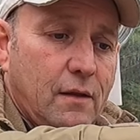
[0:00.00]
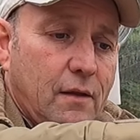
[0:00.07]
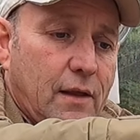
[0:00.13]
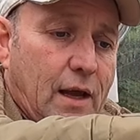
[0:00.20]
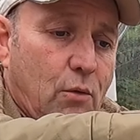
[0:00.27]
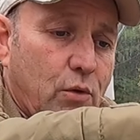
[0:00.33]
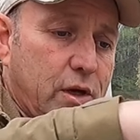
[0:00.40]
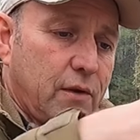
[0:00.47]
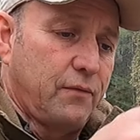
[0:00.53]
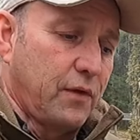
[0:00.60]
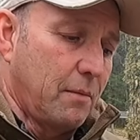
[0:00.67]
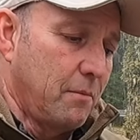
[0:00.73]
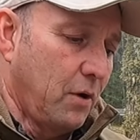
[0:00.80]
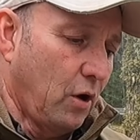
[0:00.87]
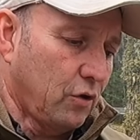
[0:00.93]
that will give
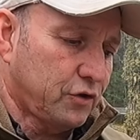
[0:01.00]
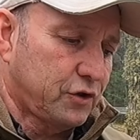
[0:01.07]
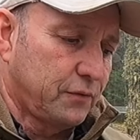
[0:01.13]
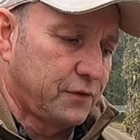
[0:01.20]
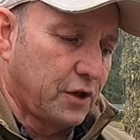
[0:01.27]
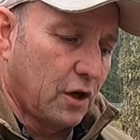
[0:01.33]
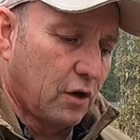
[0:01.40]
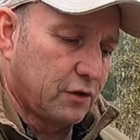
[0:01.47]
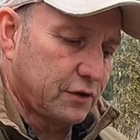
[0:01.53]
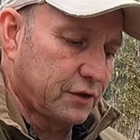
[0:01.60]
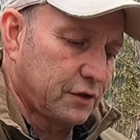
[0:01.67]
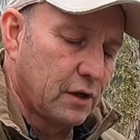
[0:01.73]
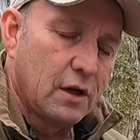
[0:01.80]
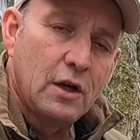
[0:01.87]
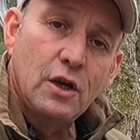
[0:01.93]
them lots of
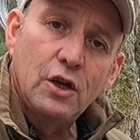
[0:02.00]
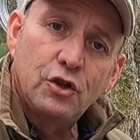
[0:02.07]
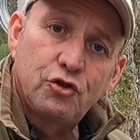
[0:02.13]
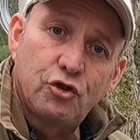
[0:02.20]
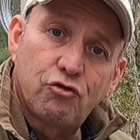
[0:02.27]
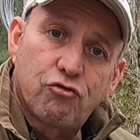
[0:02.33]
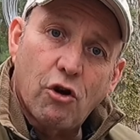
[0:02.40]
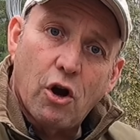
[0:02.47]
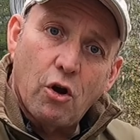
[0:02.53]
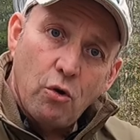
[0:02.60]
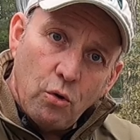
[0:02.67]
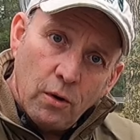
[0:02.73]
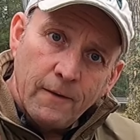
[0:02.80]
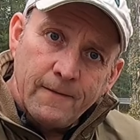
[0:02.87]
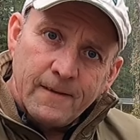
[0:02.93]
chance to
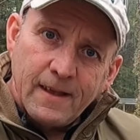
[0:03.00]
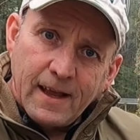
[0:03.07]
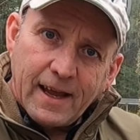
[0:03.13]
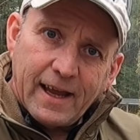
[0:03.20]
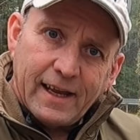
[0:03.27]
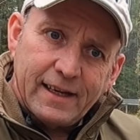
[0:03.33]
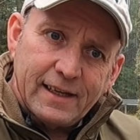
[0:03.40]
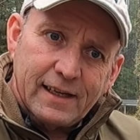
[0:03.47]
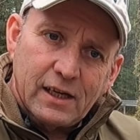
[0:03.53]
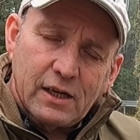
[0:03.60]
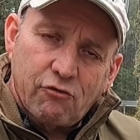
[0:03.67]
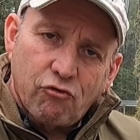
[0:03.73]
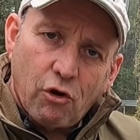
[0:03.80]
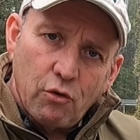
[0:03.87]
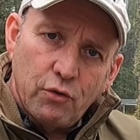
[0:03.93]
grow and
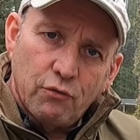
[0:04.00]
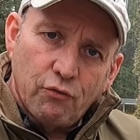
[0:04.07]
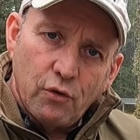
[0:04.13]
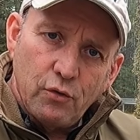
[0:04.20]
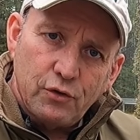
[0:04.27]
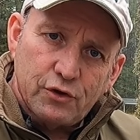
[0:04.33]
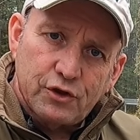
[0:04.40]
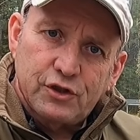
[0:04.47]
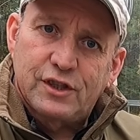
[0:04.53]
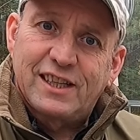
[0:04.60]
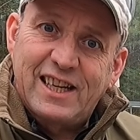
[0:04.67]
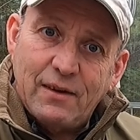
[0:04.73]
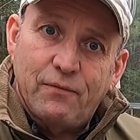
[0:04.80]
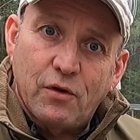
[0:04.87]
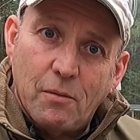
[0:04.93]
grow the roots to
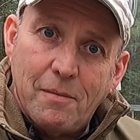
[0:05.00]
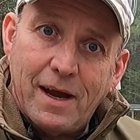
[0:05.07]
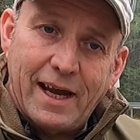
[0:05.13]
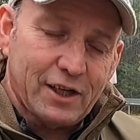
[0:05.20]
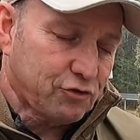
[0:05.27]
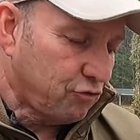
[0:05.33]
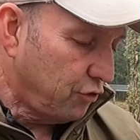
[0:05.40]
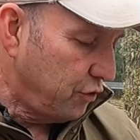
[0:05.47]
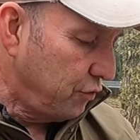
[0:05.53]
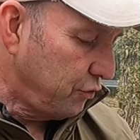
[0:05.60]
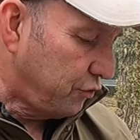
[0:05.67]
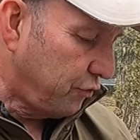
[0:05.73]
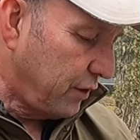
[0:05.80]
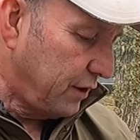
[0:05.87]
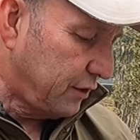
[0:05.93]
give them extra
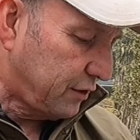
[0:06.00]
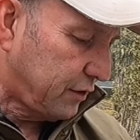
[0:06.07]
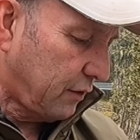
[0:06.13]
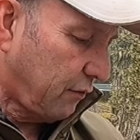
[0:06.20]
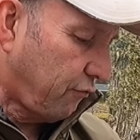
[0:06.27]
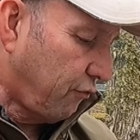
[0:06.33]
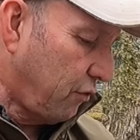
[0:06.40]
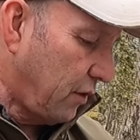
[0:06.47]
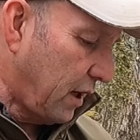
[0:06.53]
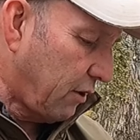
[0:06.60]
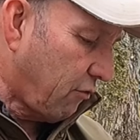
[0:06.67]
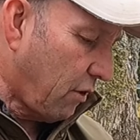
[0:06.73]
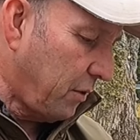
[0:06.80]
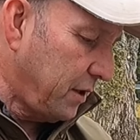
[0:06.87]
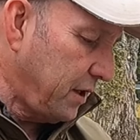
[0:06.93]
nutrients through their
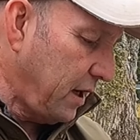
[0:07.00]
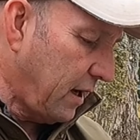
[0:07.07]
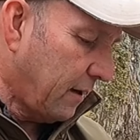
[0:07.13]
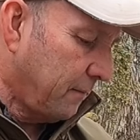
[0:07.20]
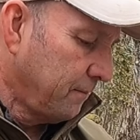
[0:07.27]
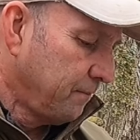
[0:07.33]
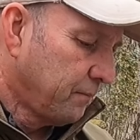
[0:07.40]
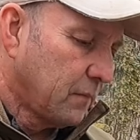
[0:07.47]
growing year.